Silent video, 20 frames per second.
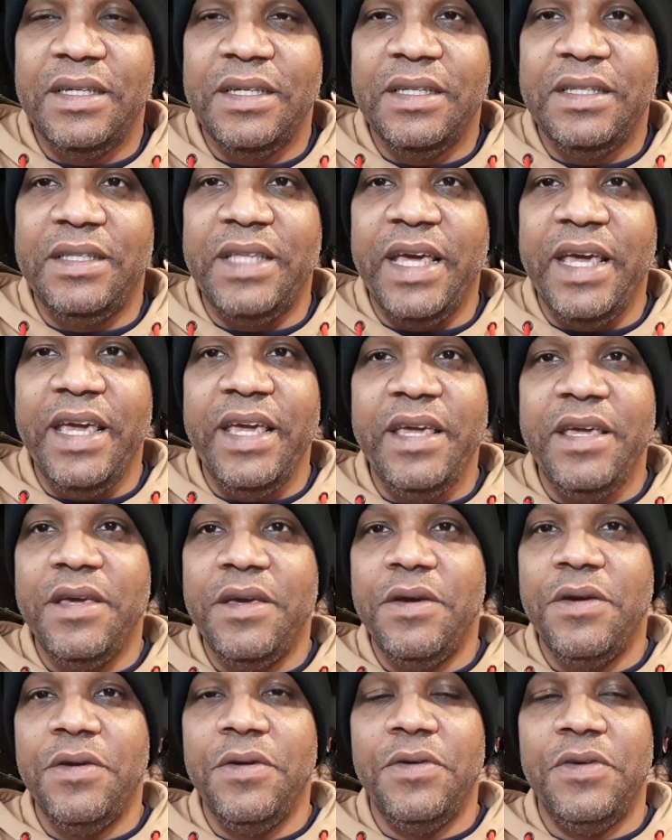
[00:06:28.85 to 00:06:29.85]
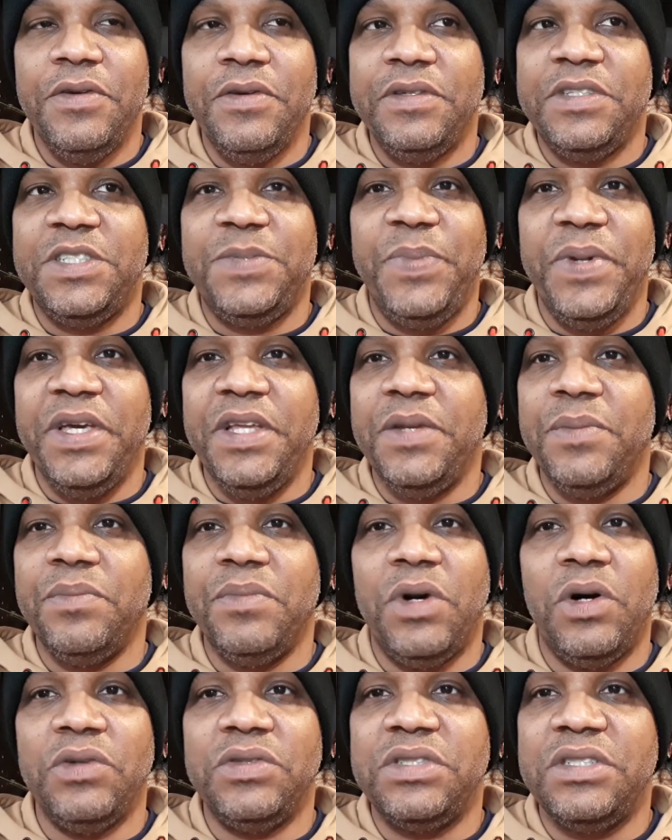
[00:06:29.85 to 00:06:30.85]
They spend
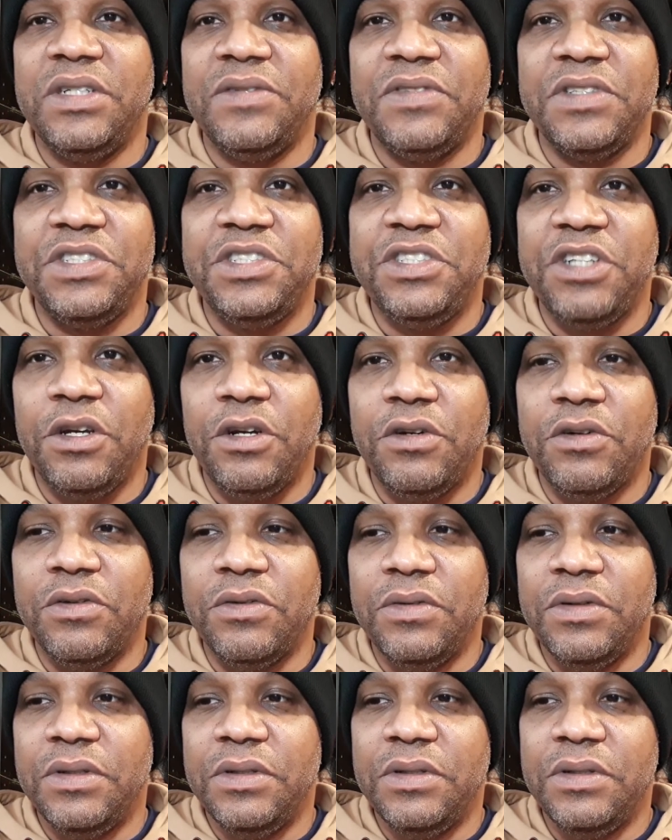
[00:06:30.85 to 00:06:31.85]
most of the show,